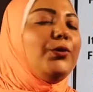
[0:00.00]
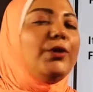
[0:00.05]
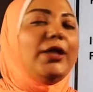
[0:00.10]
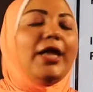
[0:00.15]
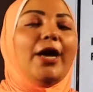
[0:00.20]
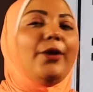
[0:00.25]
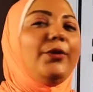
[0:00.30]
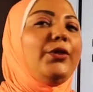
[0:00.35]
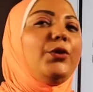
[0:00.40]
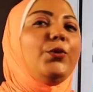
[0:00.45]

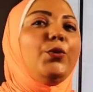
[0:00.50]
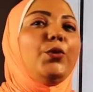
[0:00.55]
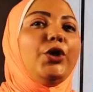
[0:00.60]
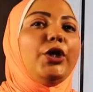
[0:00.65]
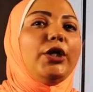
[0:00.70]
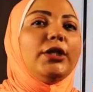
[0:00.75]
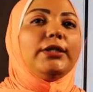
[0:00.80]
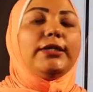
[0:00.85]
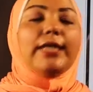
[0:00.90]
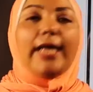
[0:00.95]
without the
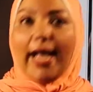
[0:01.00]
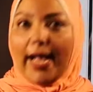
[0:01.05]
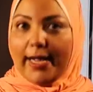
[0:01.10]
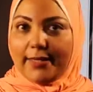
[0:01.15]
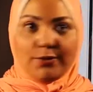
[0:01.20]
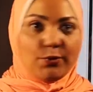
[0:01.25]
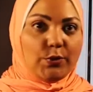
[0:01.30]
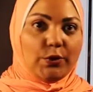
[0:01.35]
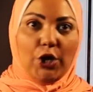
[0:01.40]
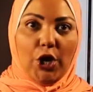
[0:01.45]
word
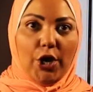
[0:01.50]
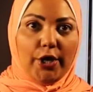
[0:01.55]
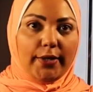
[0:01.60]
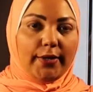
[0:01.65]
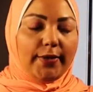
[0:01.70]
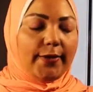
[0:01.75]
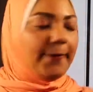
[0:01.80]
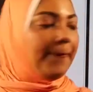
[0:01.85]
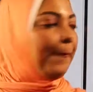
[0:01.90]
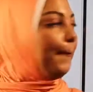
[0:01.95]
as or
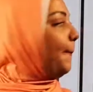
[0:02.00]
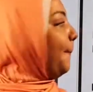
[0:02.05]
like.